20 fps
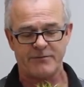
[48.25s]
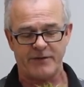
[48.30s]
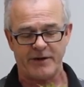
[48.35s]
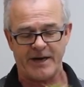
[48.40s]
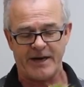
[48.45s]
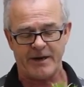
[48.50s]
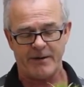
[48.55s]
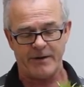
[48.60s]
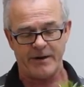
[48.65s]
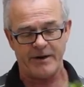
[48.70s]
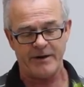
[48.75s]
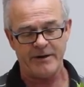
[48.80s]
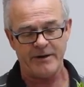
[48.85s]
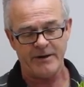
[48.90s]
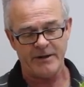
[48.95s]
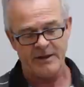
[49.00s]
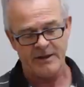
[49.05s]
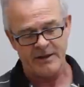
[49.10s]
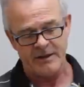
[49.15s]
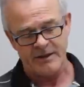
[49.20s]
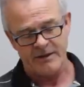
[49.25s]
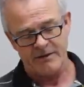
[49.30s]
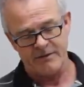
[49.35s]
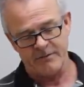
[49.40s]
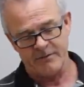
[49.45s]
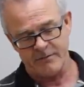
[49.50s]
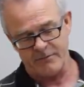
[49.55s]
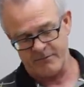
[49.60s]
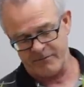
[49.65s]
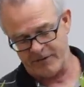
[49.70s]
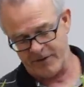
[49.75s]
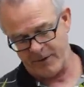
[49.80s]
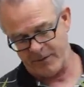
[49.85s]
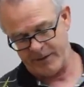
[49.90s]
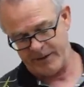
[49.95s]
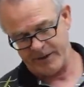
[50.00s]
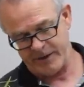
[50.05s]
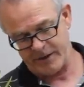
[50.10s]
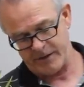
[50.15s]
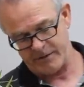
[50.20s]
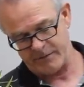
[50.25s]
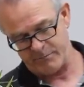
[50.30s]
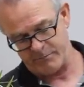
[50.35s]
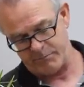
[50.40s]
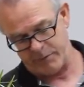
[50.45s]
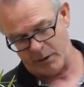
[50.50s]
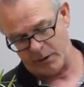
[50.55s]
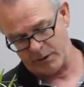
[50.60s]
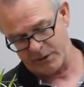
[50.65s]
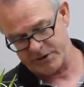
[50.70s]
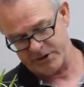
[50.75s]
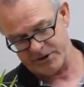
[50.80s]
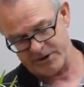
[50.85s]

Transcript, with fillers: flower, very bold